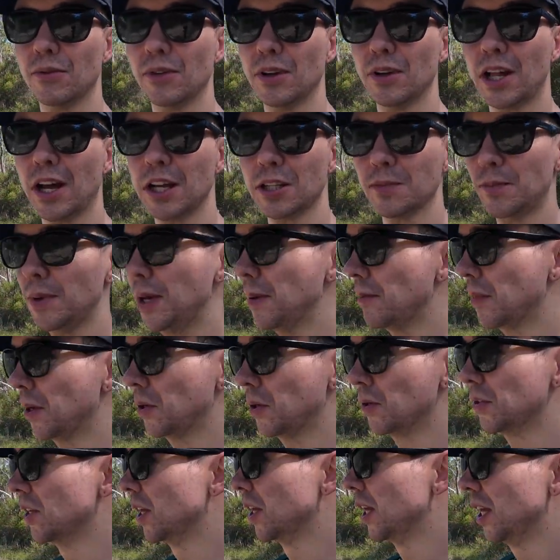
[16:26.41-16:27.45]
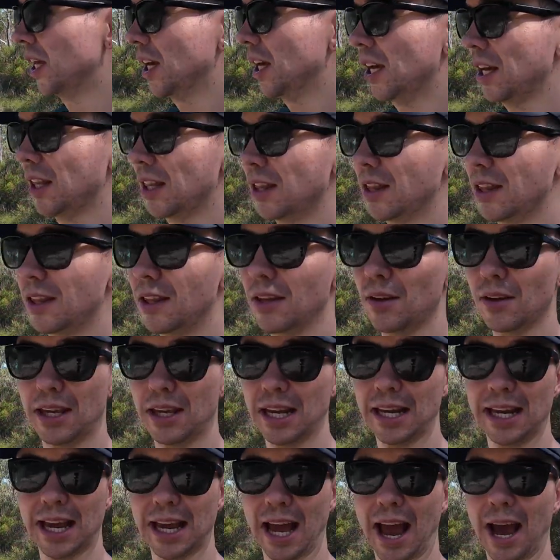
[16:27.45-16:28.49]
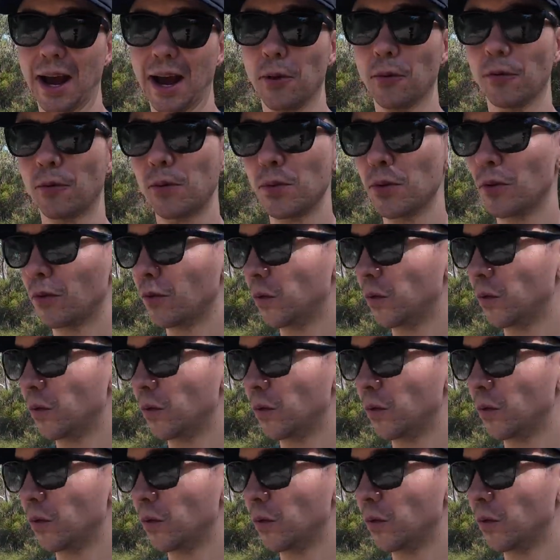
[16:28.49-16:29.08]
last bit, because getting out from the